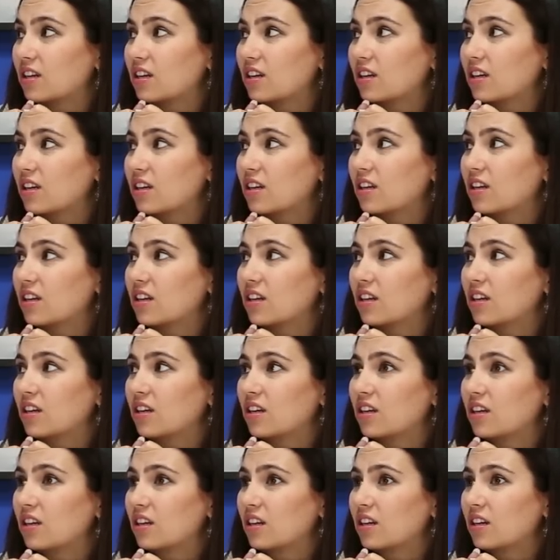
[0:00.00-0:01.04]

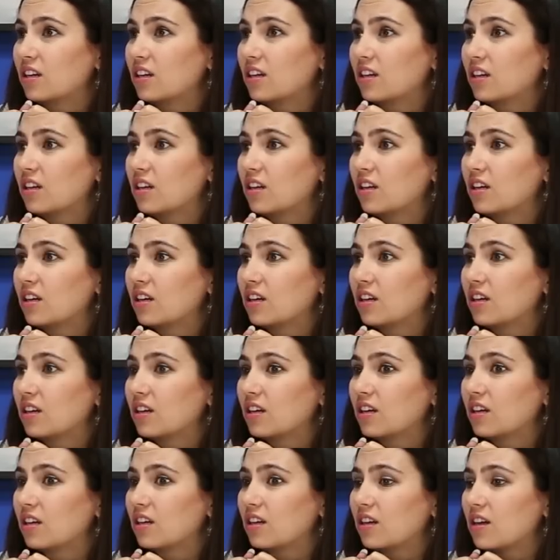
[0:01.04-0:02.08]

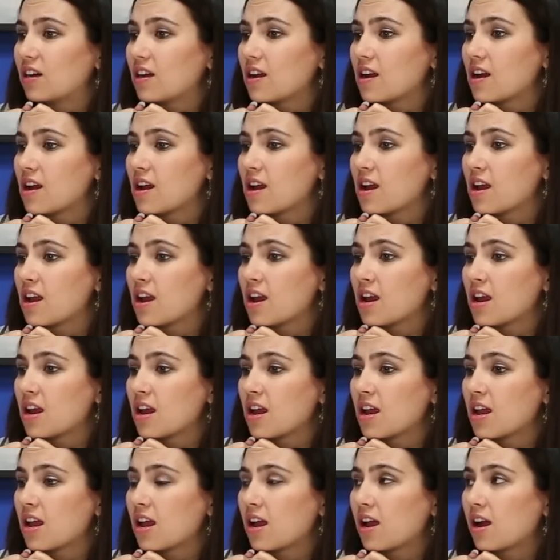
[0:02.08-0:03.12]

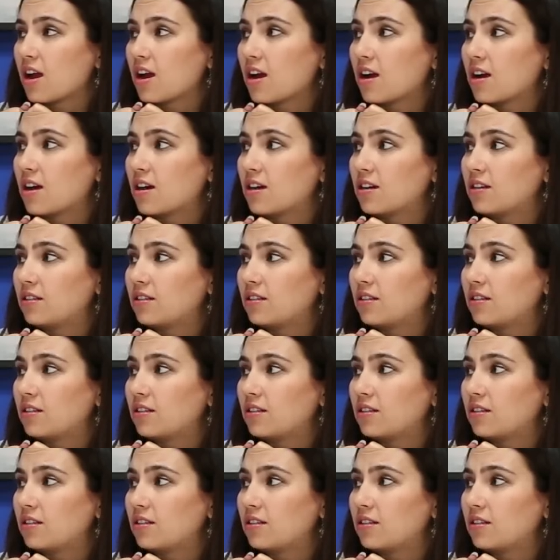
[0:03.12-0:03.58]
This person isn't speaking.